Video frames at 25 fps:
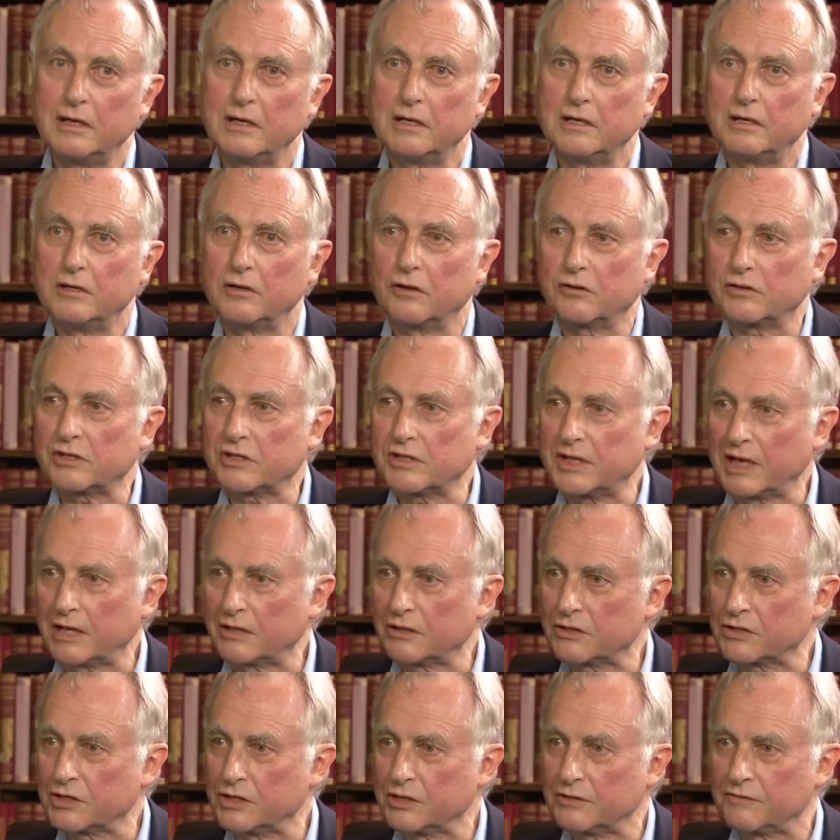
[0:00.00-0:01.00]

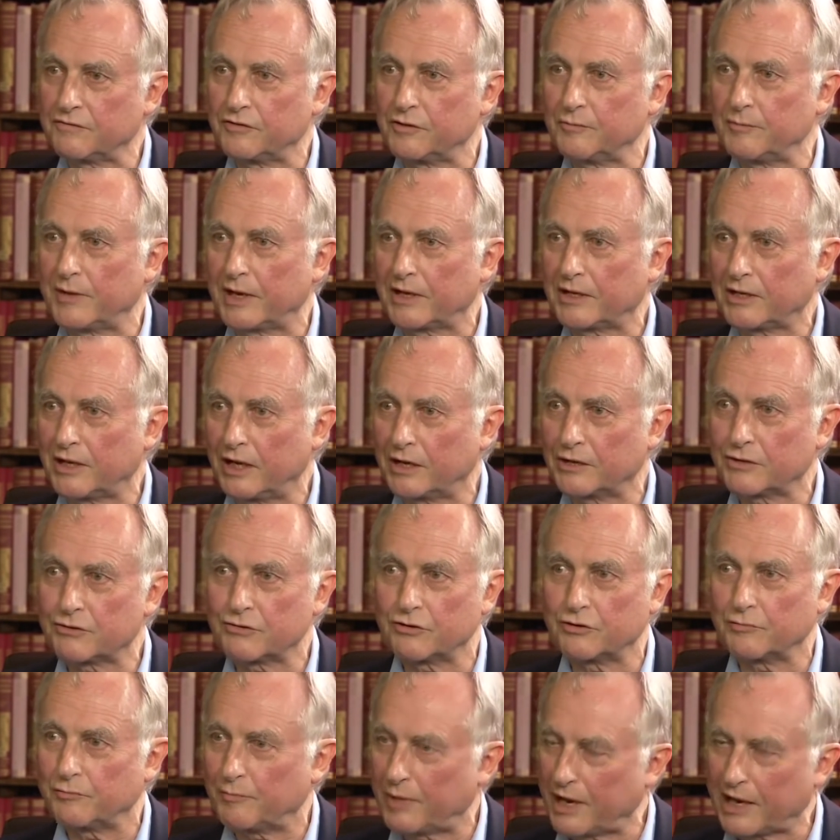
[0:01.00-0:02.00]
nostalgia for my
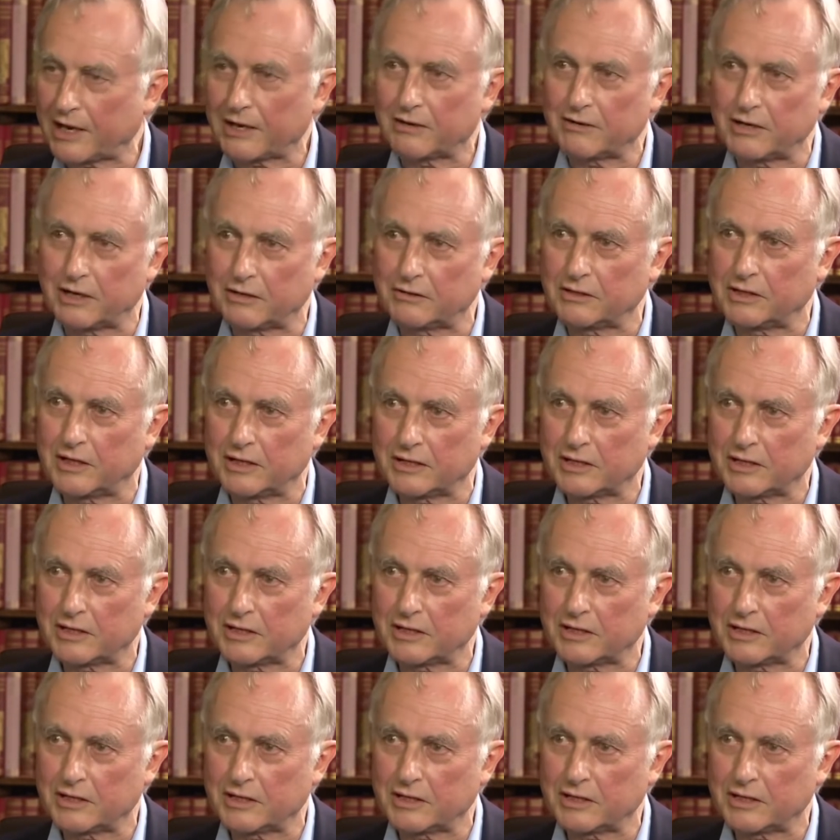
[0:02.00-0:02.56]
cultural background, I